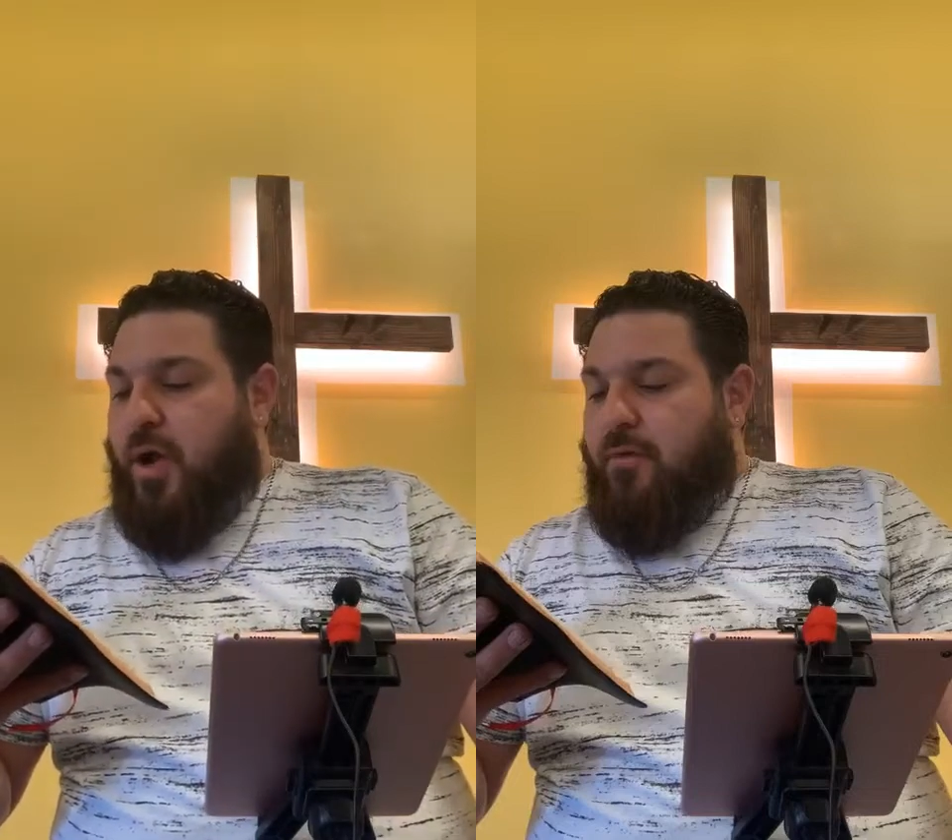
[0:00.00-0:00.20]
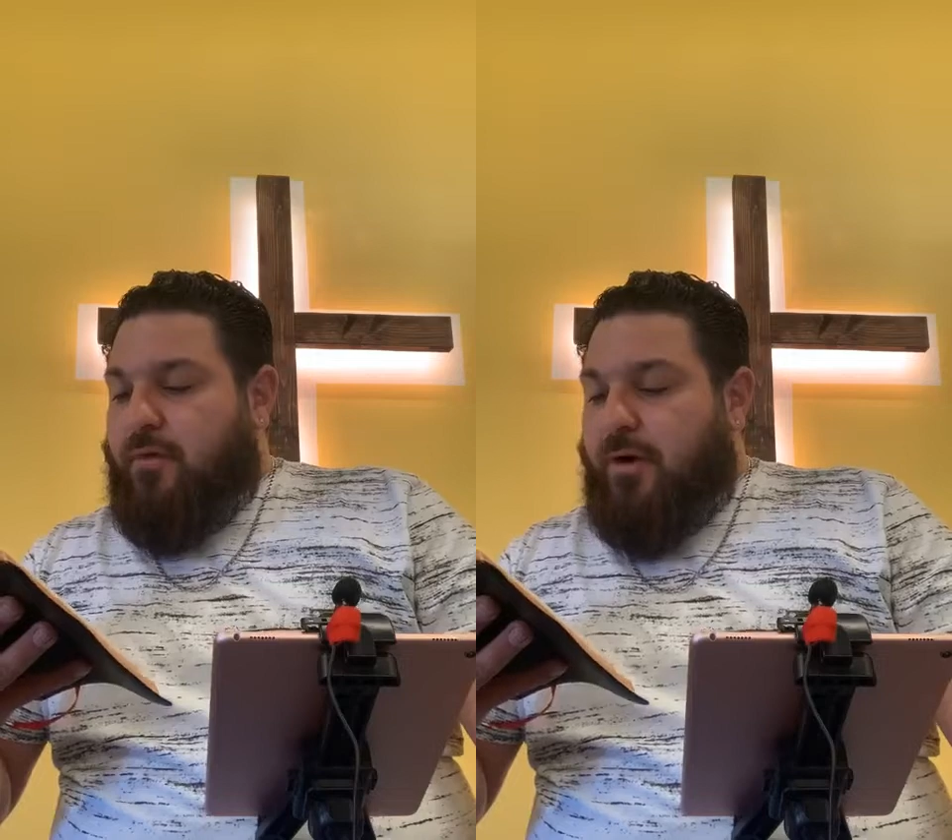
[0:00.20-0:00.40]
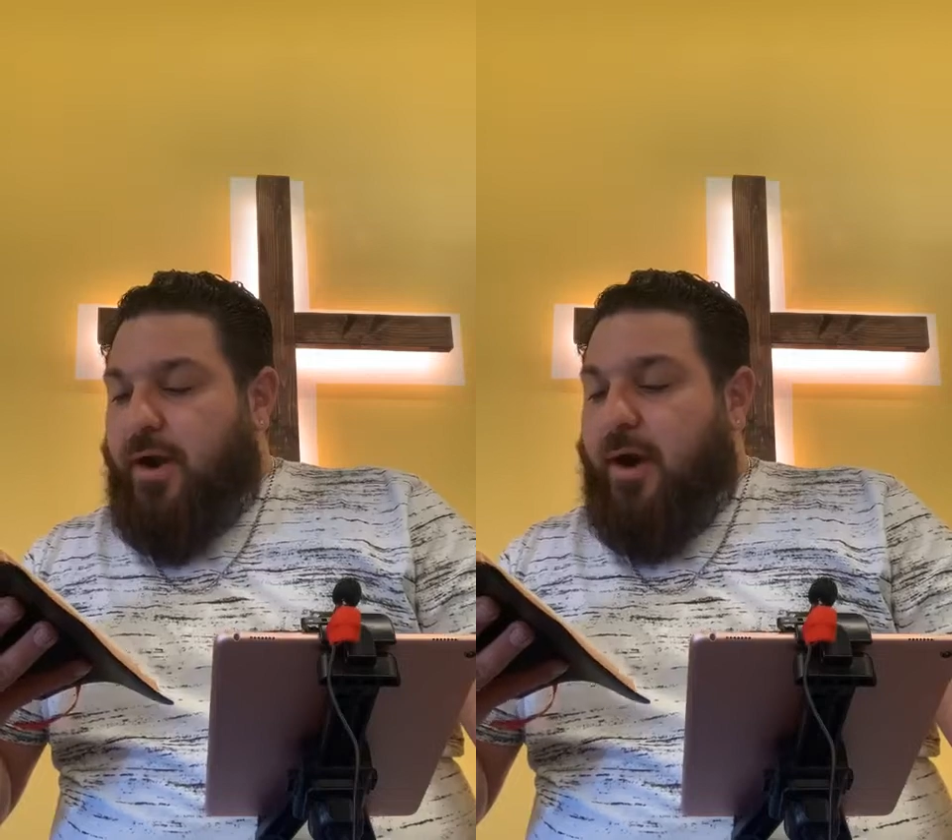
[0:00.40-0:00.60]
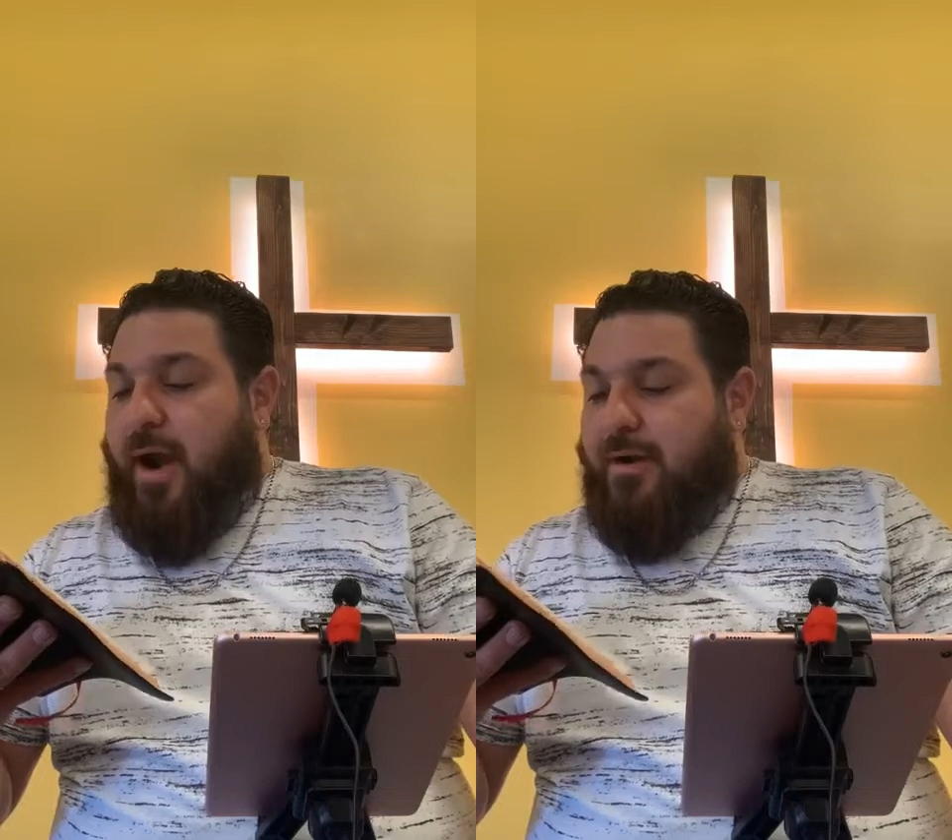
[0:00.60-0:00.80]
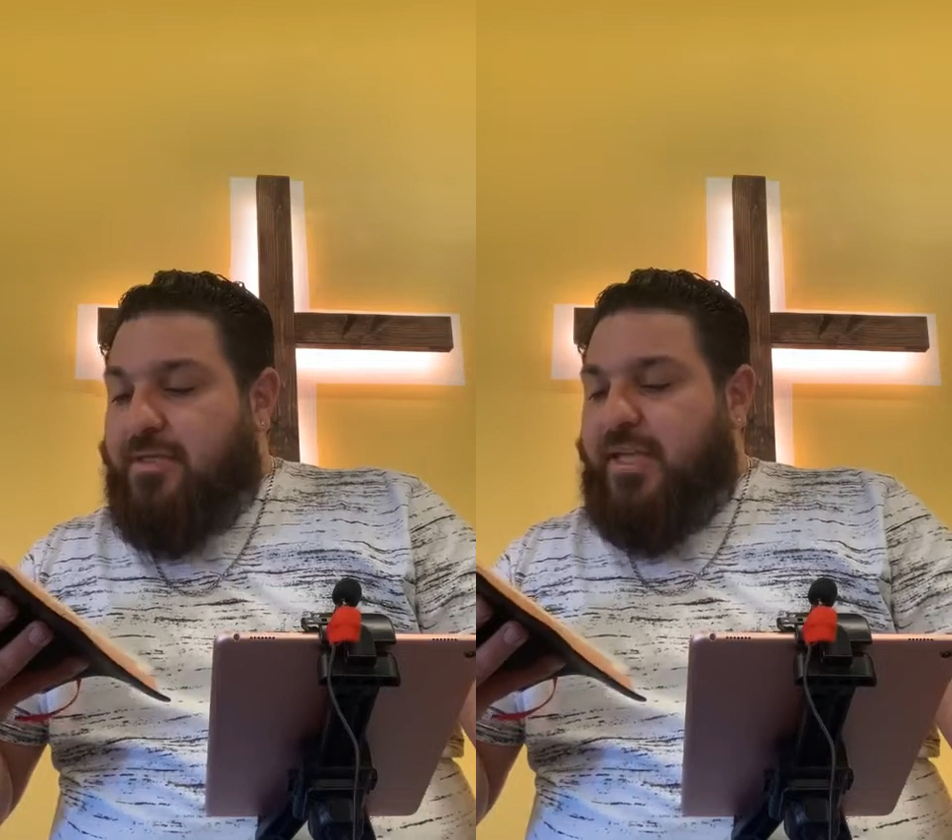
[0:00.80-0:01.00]
for her
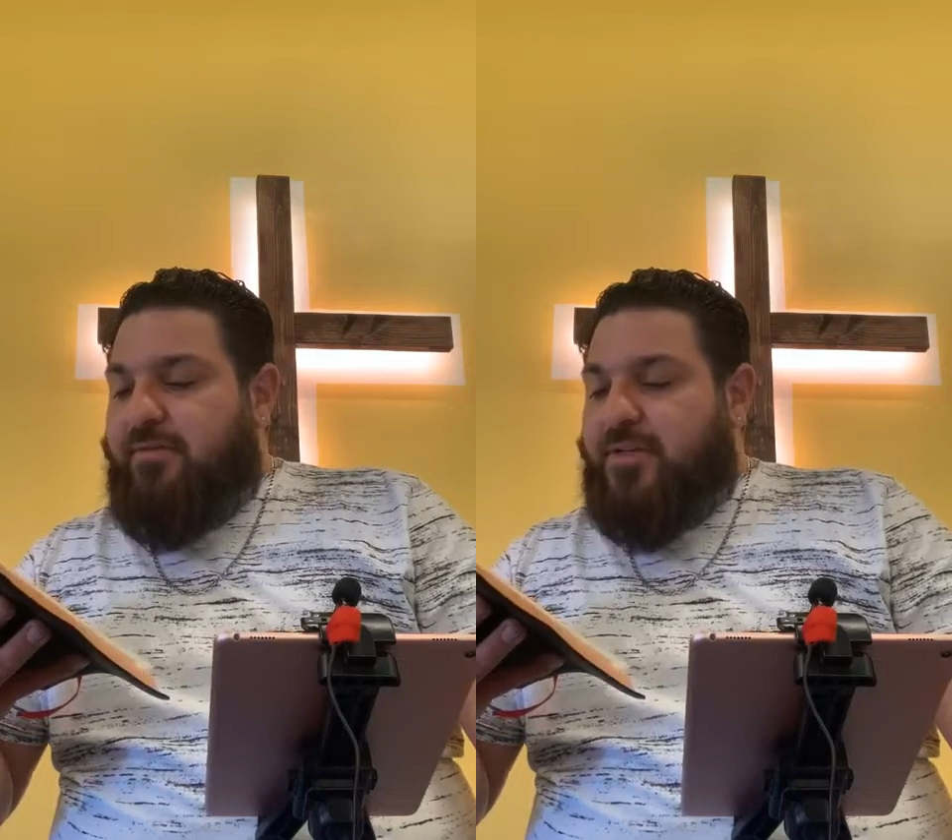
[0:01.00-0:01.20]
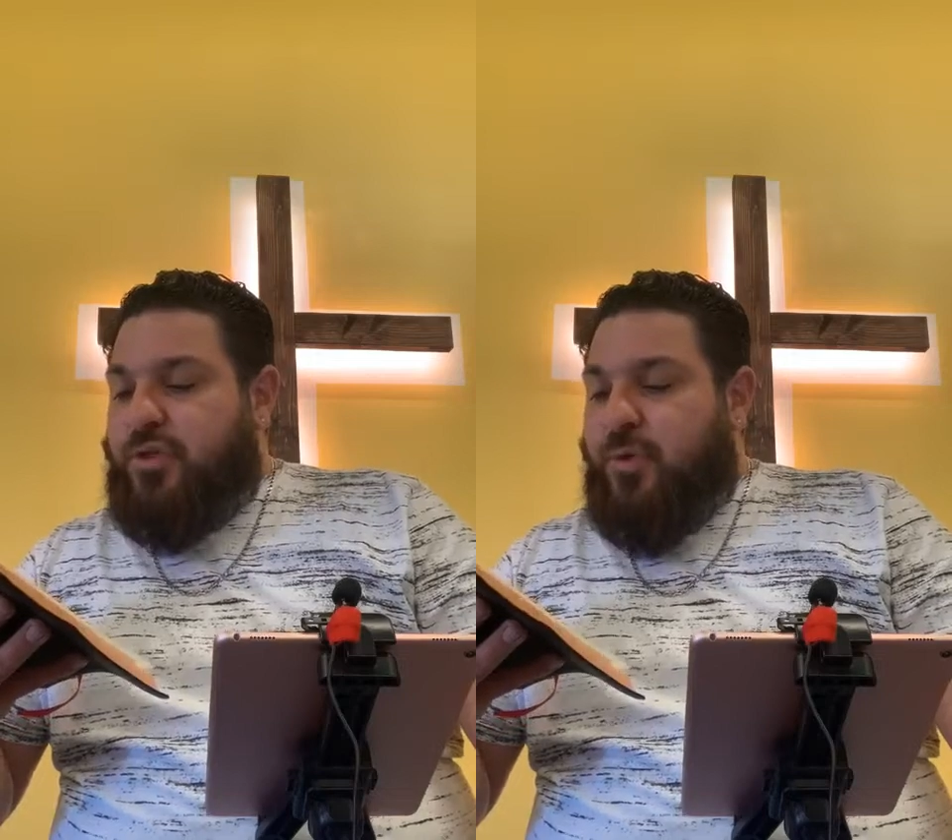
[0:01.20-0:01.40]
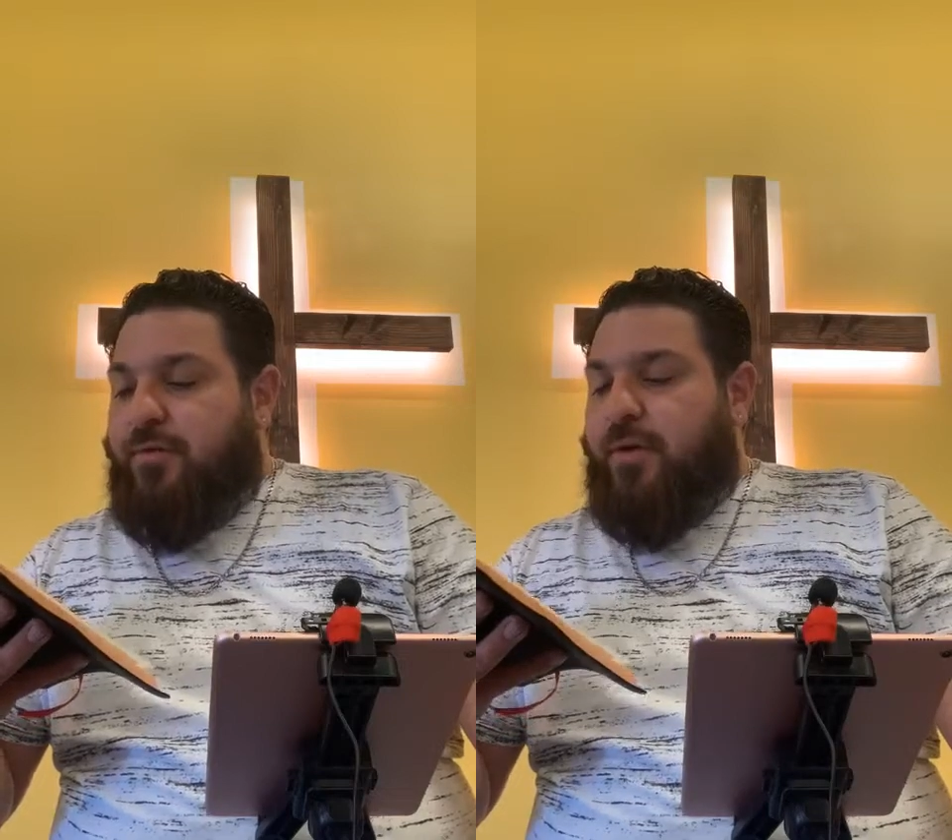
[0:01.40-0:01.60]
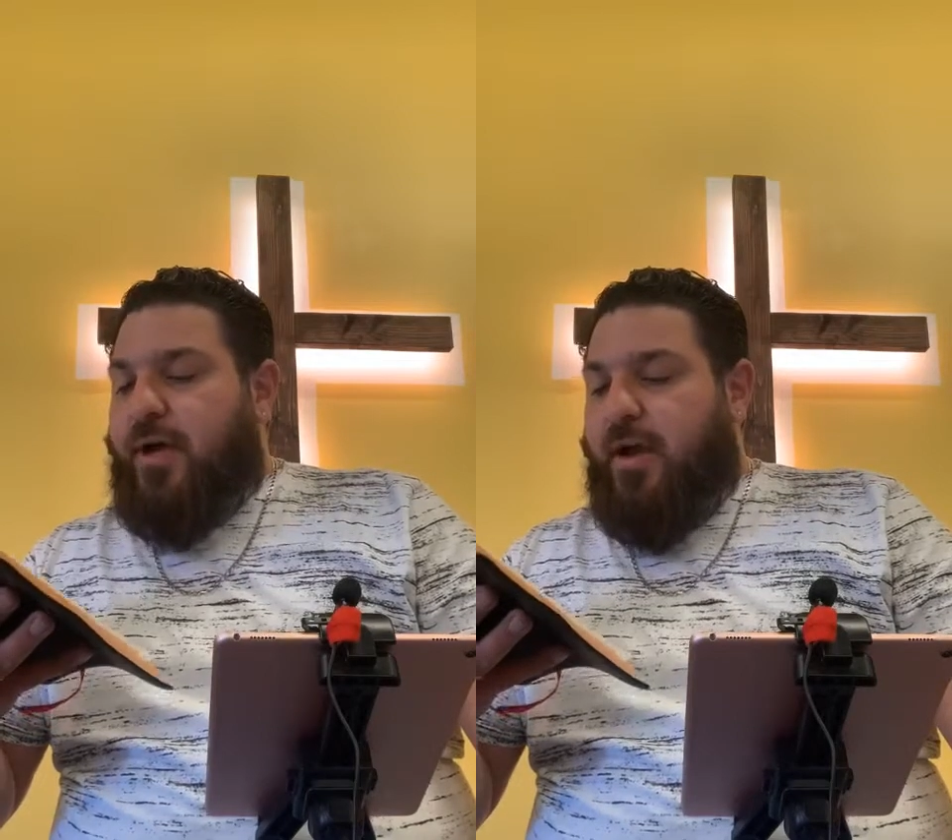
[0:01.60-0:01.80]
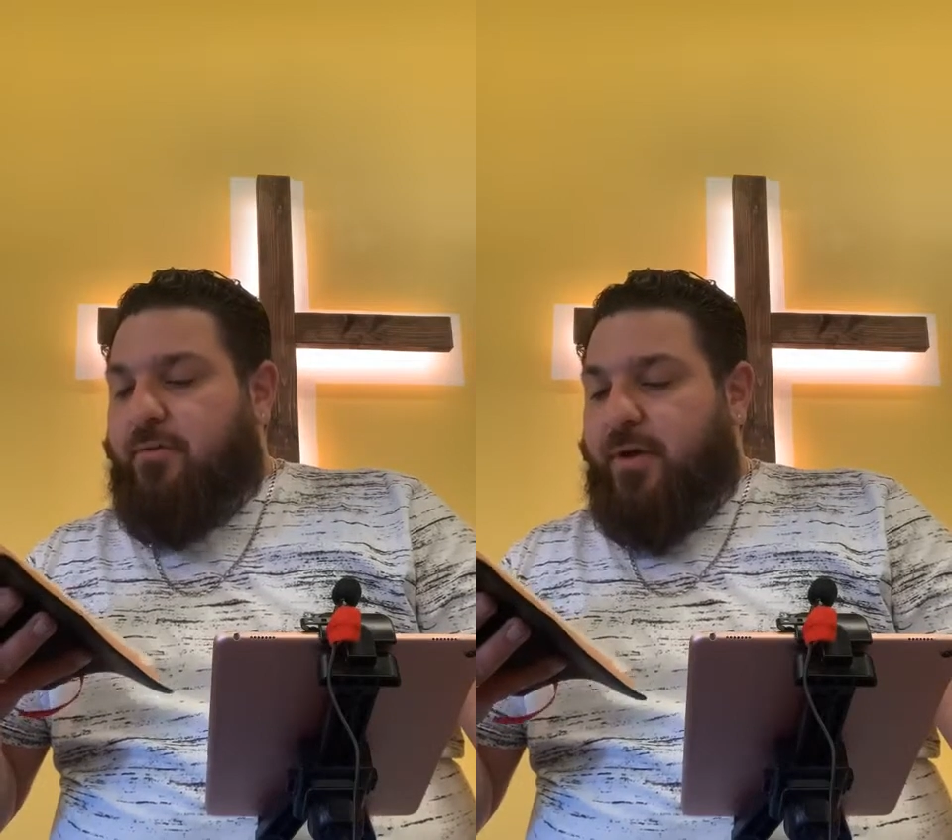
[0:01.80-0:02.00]
hair is given to her for a
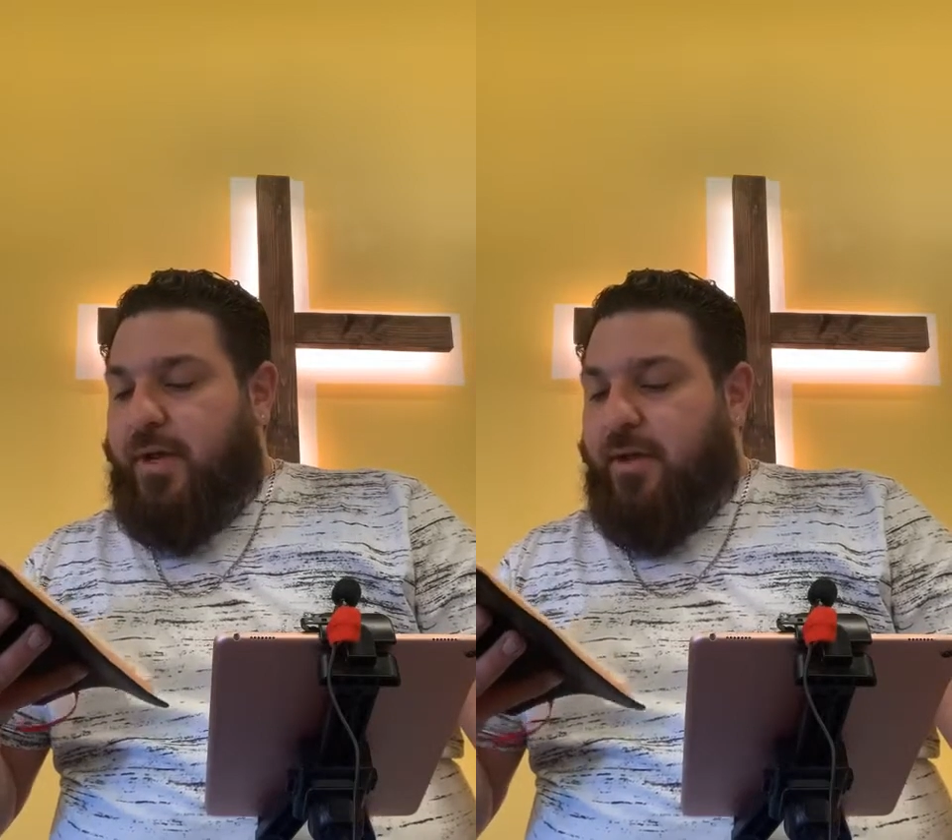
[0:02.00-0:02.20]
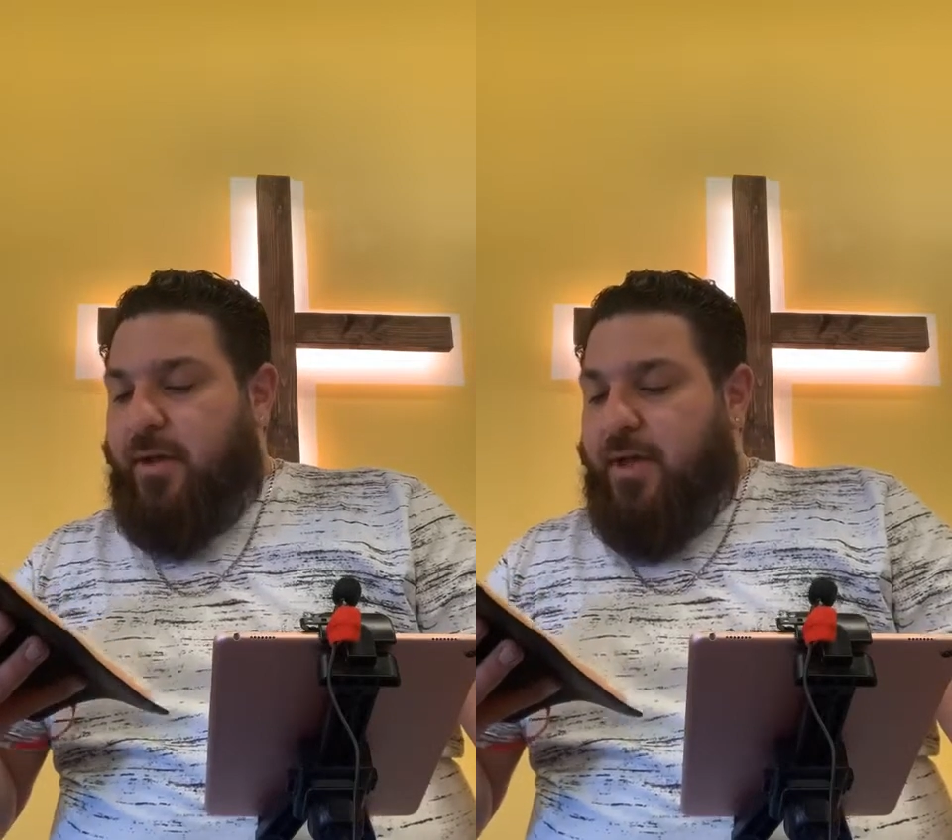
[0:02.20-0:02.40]
covering.